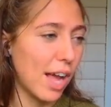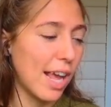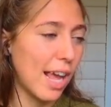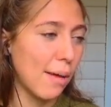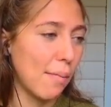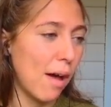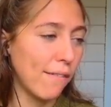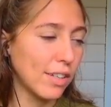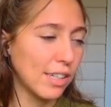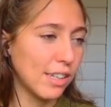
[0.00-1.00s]
I am
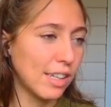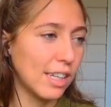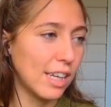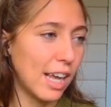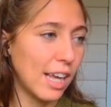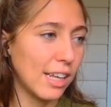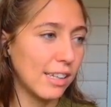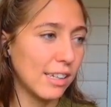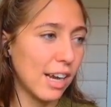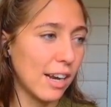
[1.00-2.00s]
obviously
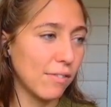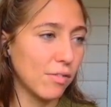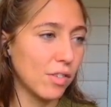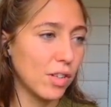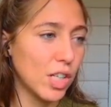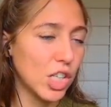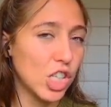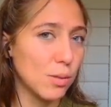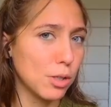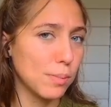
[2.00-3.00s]
a kind of
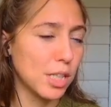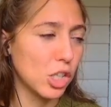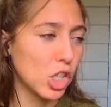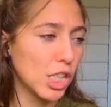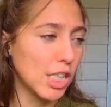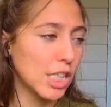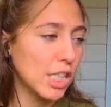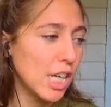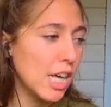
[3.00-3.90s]
suburban girly,